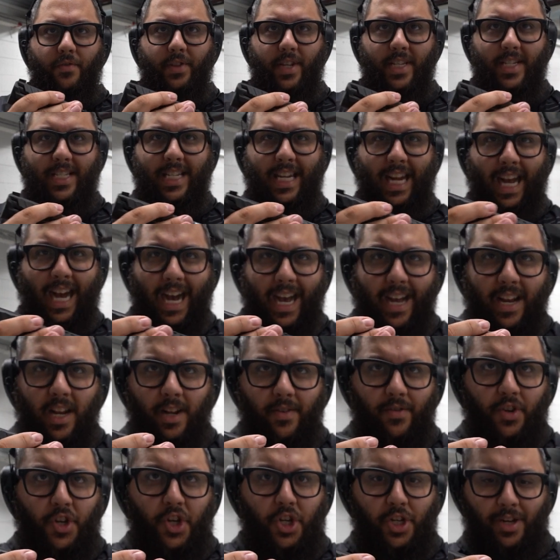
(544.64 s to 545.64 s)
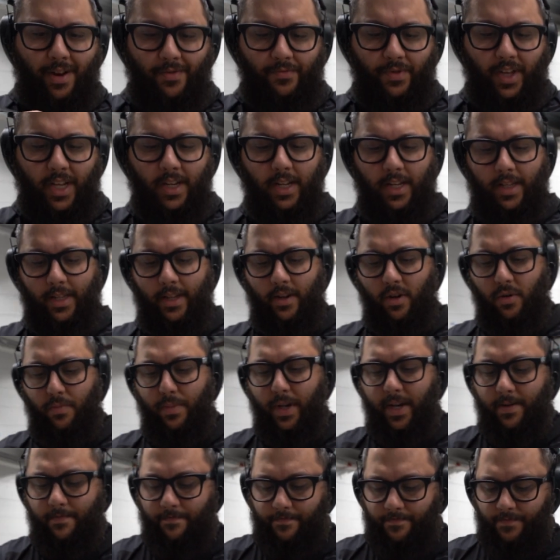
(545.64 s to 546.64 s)
this kind of shifting a little
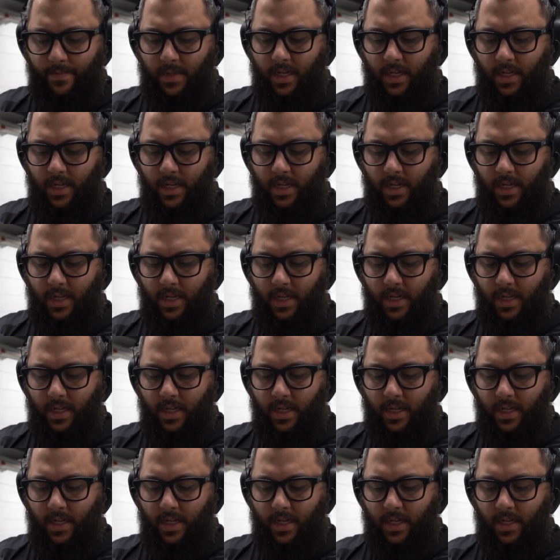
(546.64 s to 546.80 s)
bit.